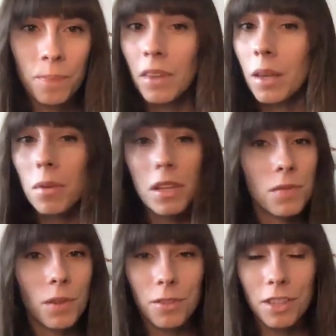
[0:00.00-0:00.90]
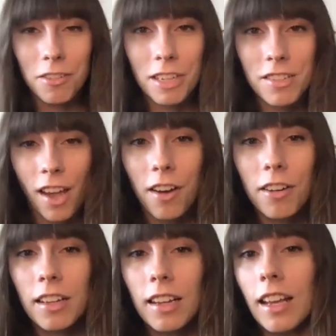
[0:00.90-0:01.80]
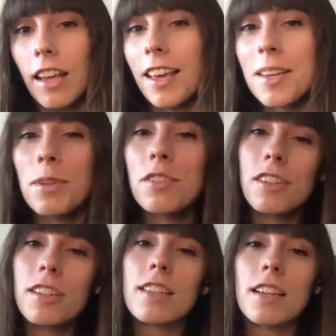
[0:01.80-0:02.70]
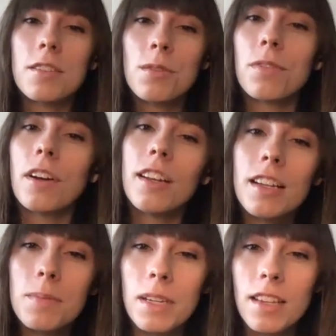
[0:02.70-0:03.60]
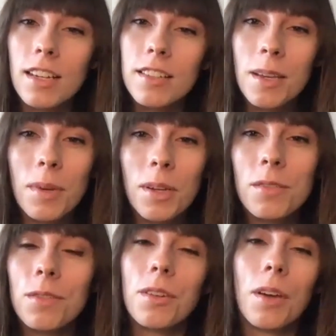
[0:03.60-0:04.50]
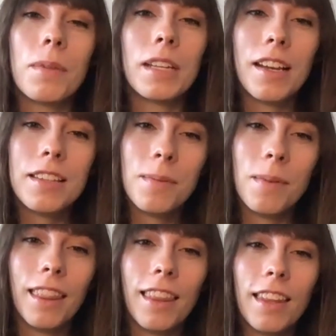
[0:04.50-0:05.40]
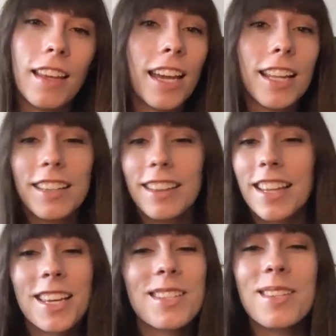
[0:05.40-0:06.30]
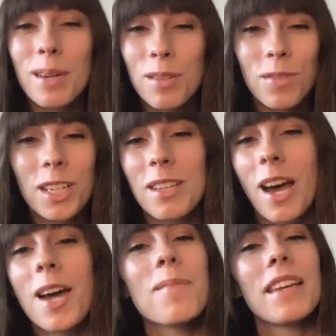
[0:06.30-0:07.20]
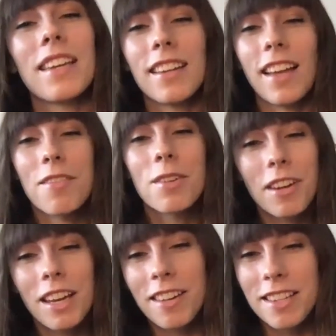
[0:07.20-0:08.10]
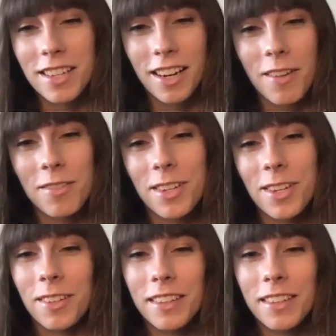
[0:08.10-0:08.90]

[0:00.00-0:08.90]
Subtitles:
Please feel free to reach out and be sure to stay tuned for our next Maytech team interview coming next month. Again, thank you so much for your time and have a great rest of your afternoon.